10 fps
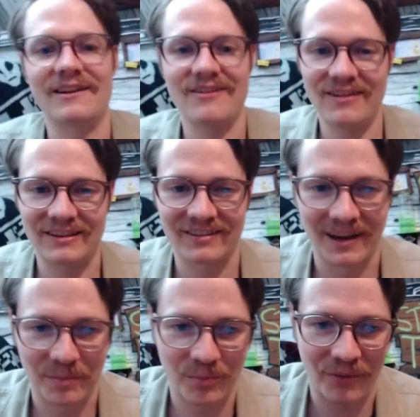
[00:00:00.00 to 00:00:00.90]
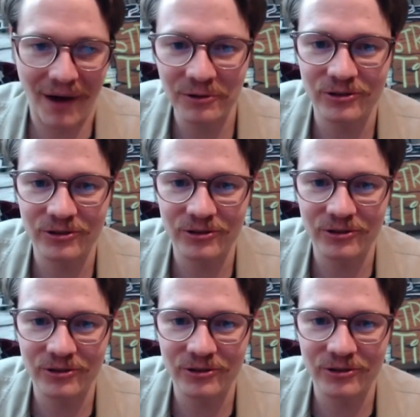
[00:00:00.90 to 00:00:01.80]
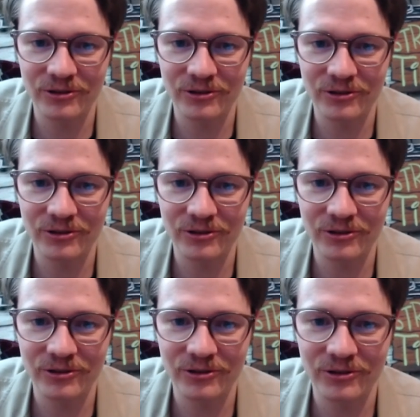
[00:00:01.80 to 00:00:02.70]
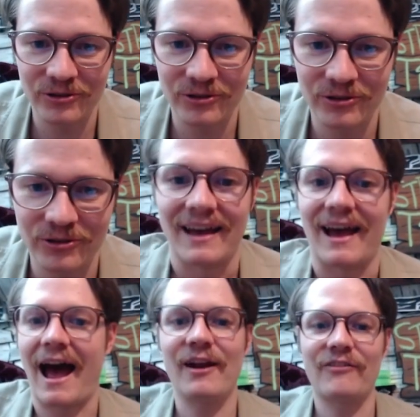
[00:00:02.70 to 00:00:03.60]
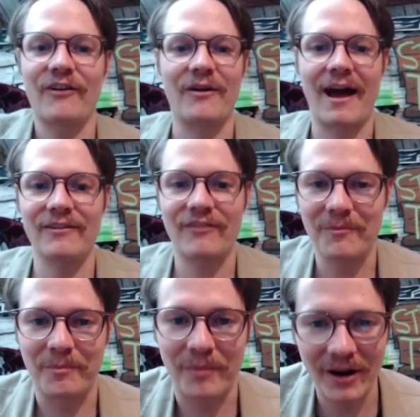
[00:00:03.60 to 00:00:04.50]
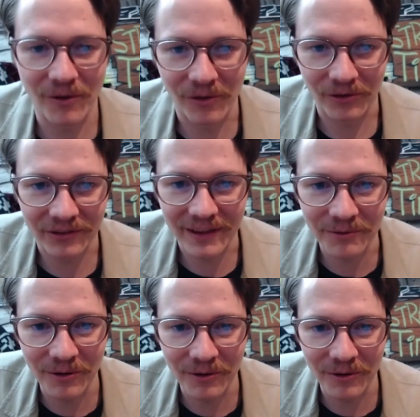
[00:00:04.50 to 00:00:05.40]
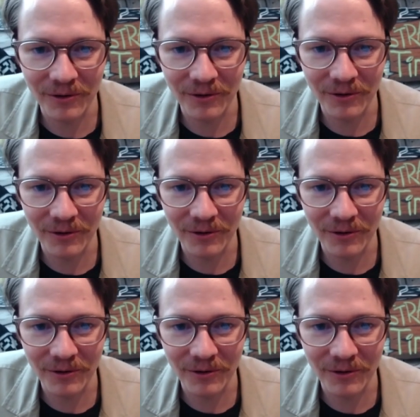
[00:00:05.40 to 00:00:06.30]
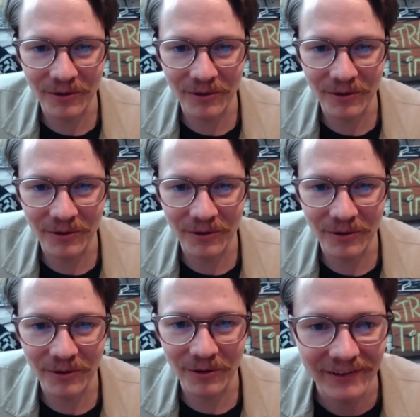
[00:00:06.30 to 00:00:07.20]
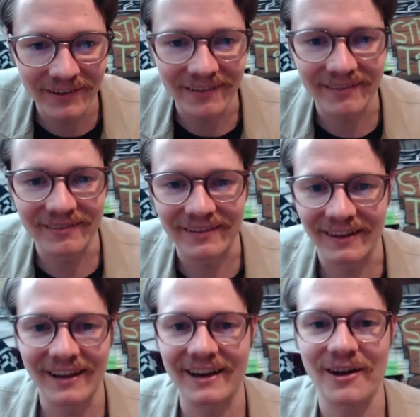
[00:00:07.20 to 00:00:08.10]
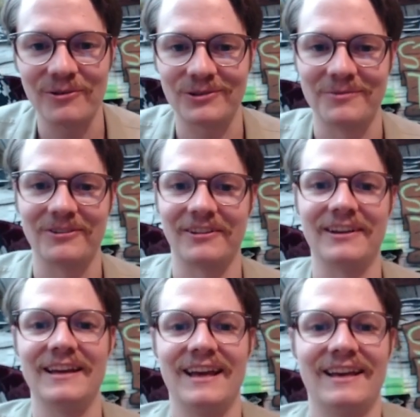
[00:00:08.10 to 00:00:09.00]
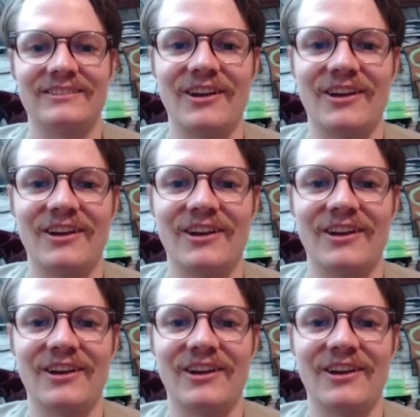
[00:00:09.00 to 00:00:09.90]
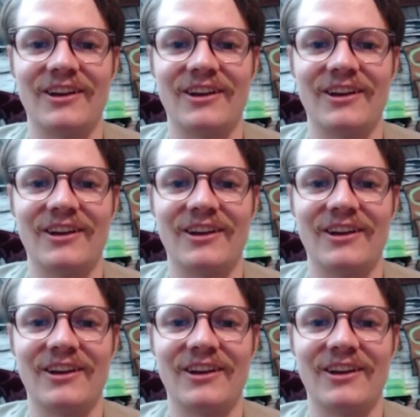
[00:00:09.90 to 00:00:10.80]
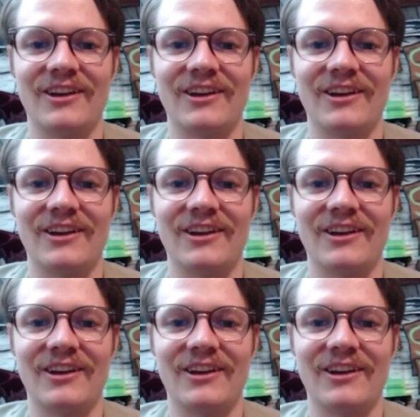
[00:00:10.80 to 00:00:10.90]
here it's like price gouged out of our buttholes, and they won't even give us the new router to let it go smoothly. So... And I've got to mail it